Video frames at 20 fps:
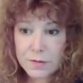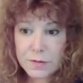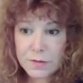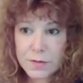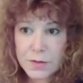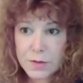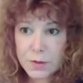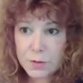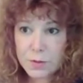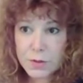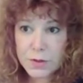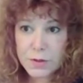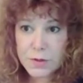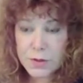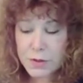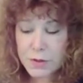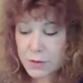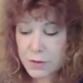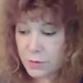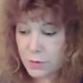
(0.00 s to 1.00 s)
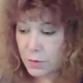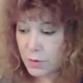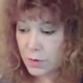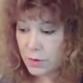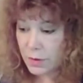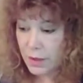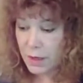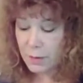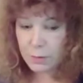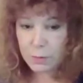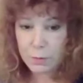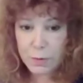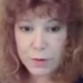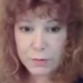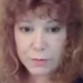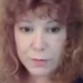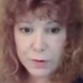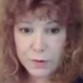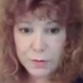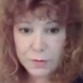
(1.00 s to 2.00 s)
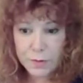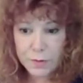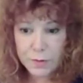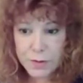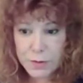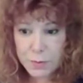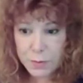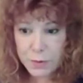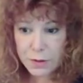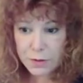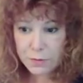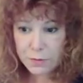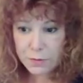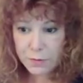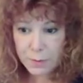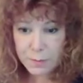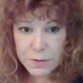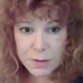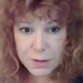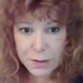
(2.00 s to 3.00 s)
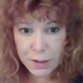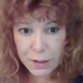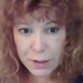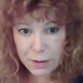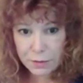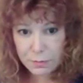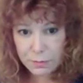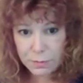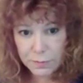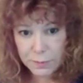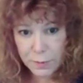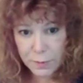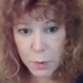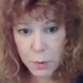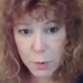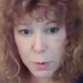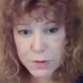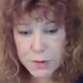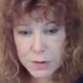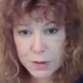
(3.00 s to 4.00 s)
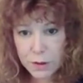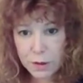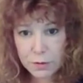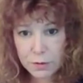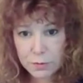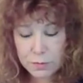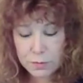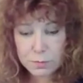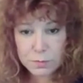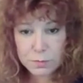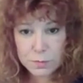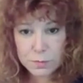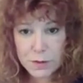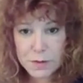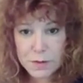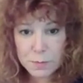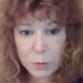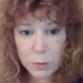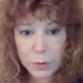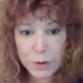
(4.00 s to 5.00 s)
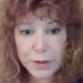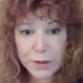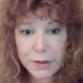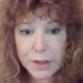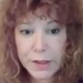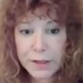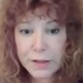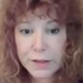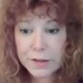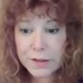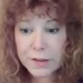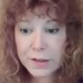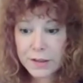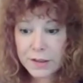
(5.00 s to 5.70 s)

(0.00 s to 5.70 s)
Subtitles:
So just do habit 1 for the first week from today forward, start exploring that.